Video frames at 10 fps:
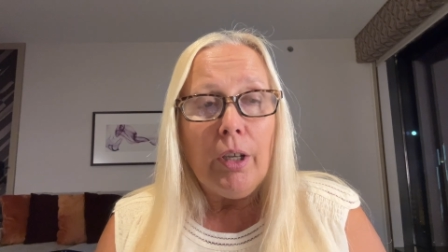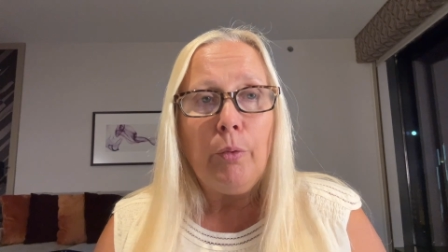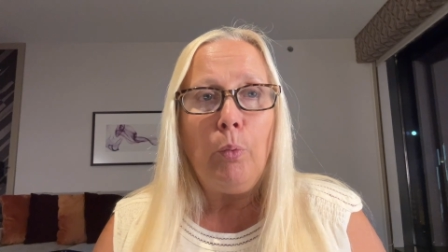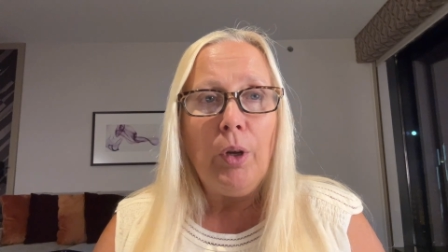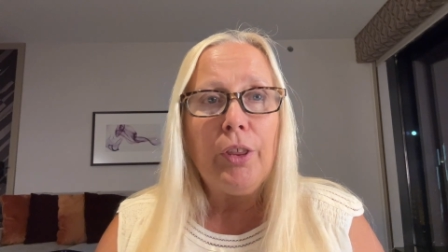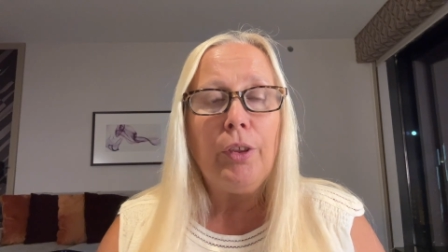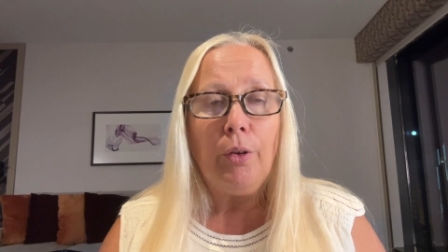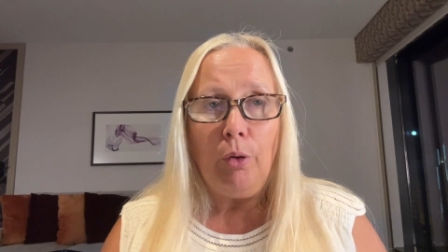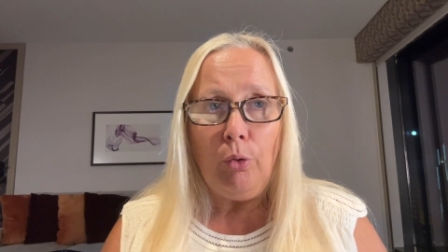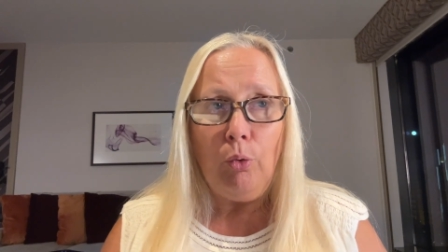with
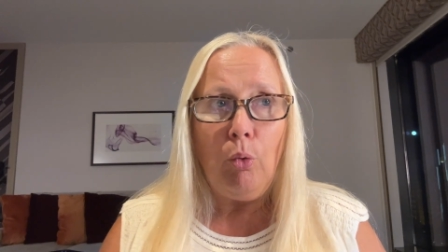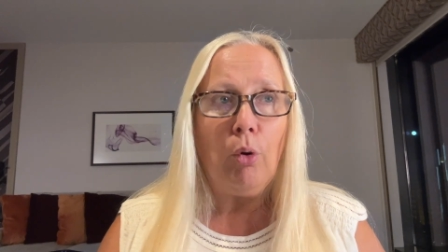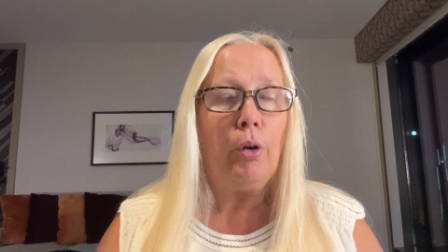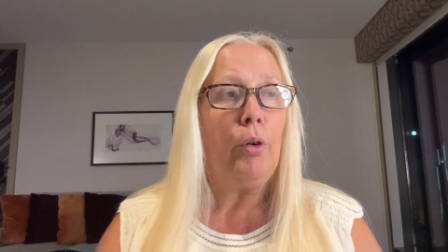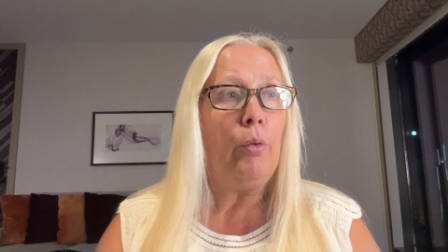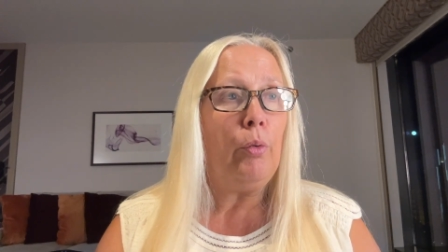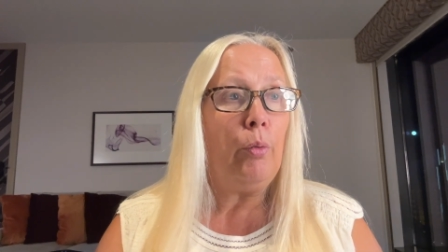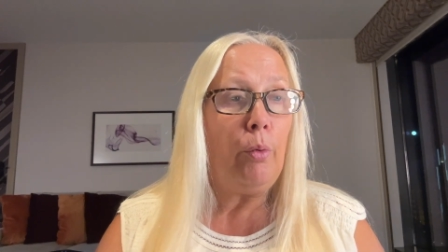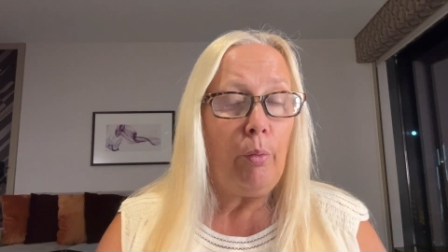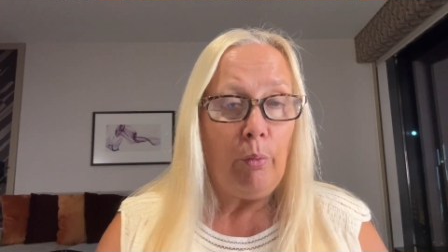your
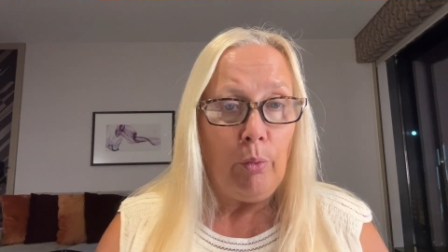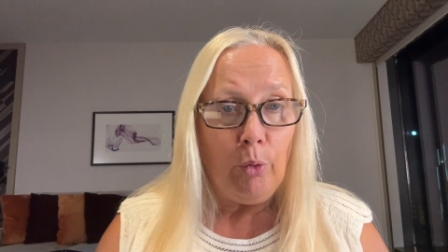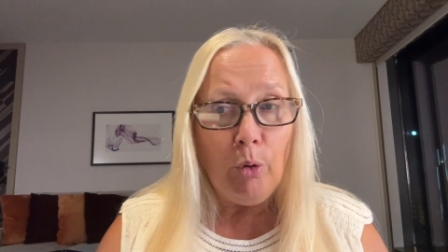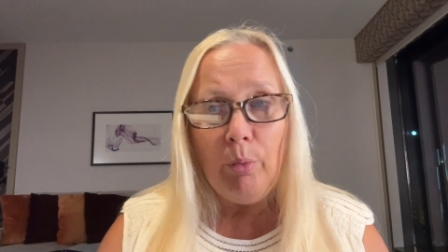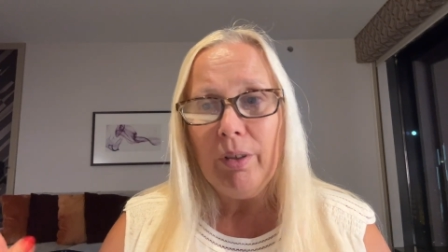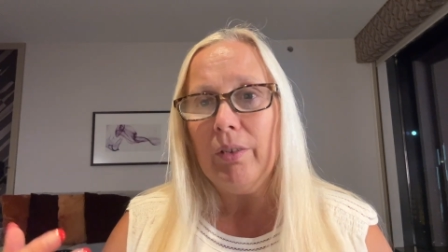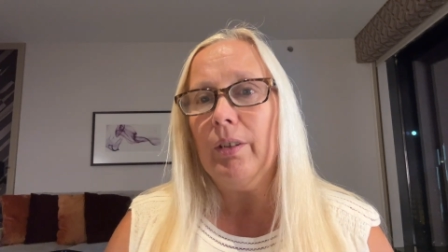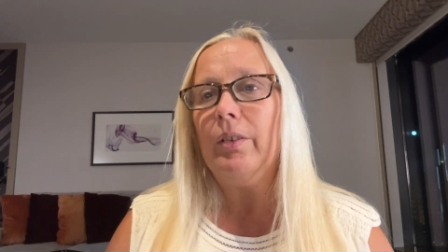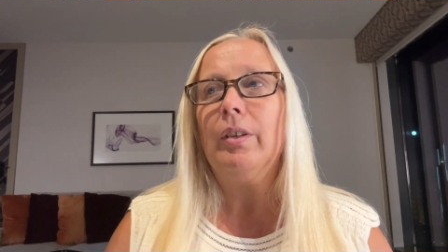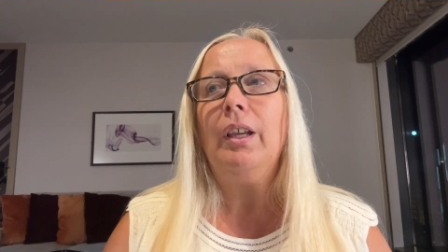new
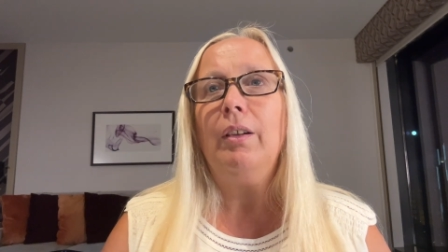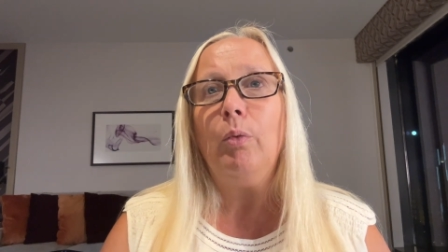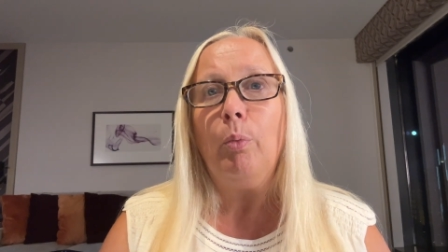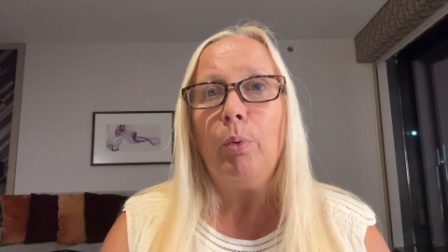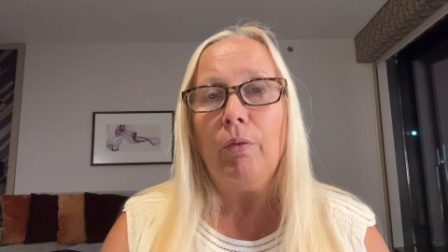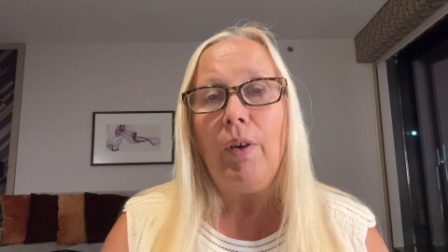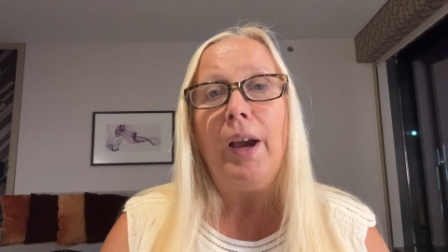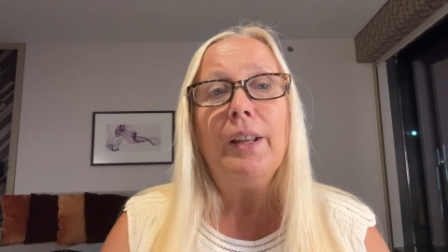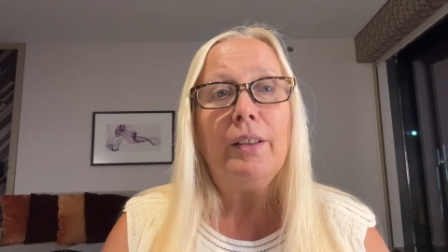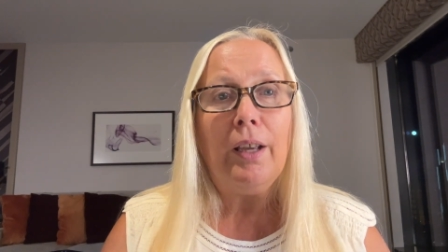business,
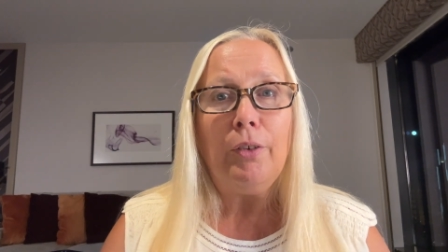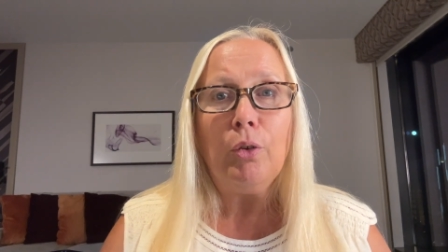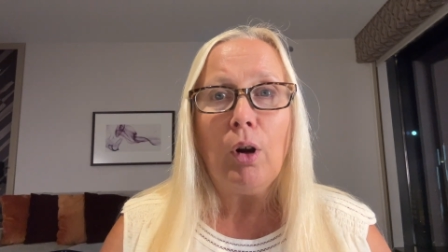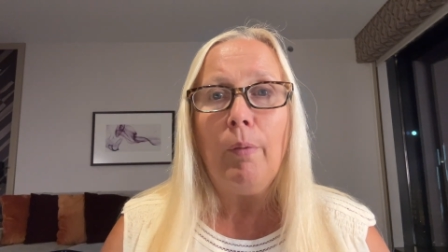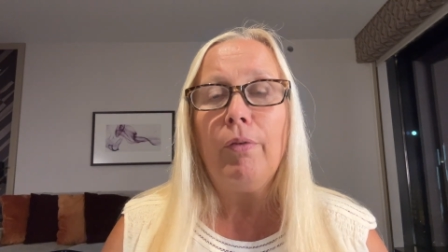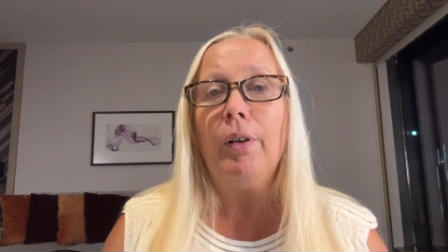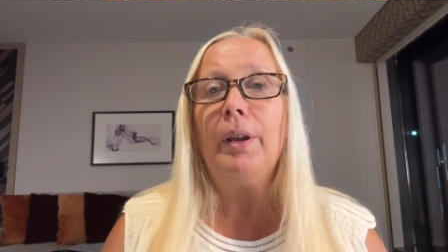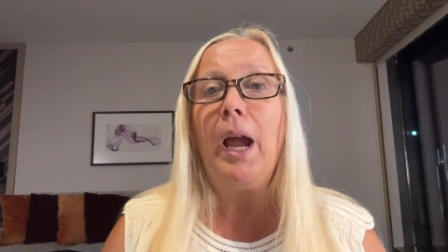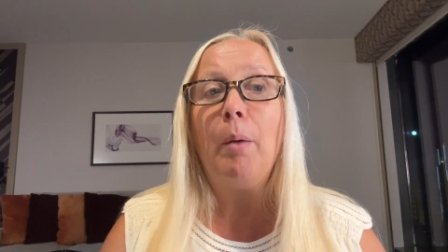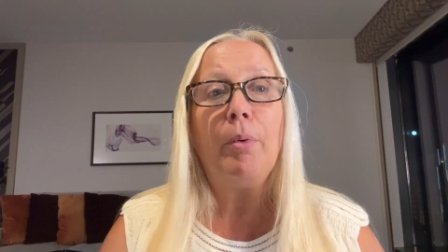provided that your upfront
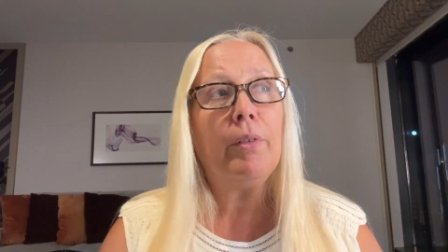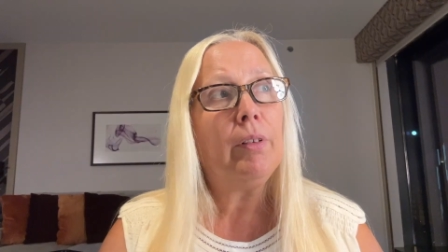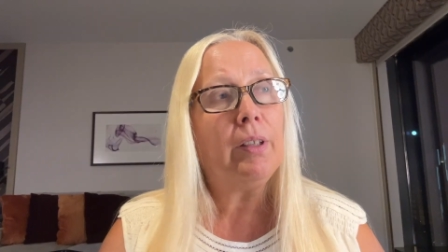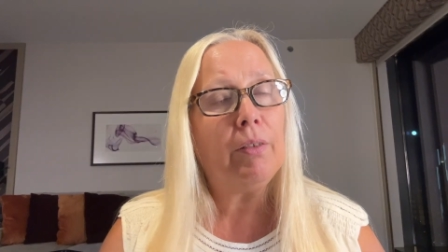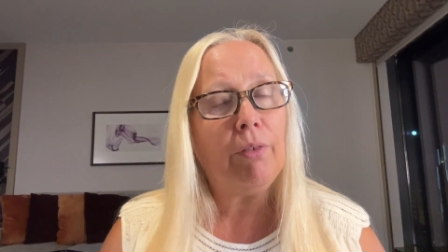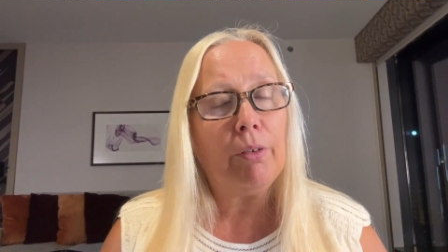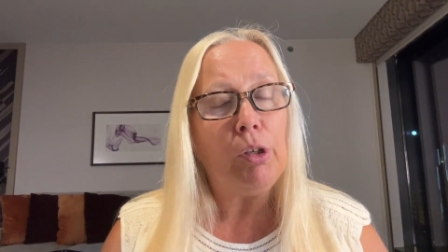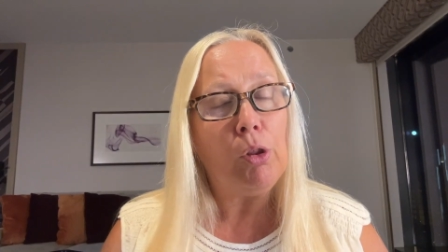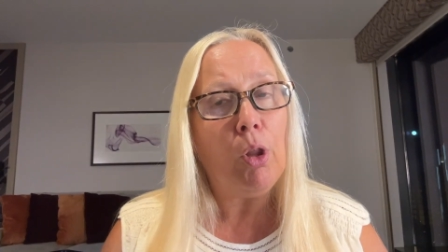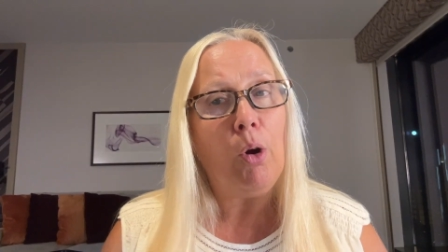capital is very
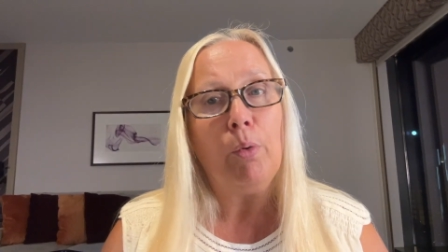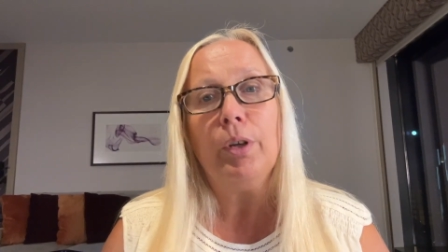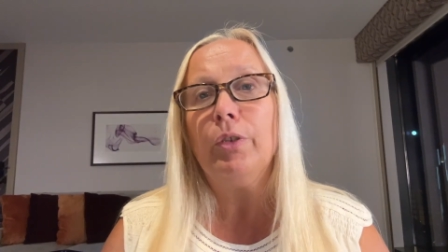low.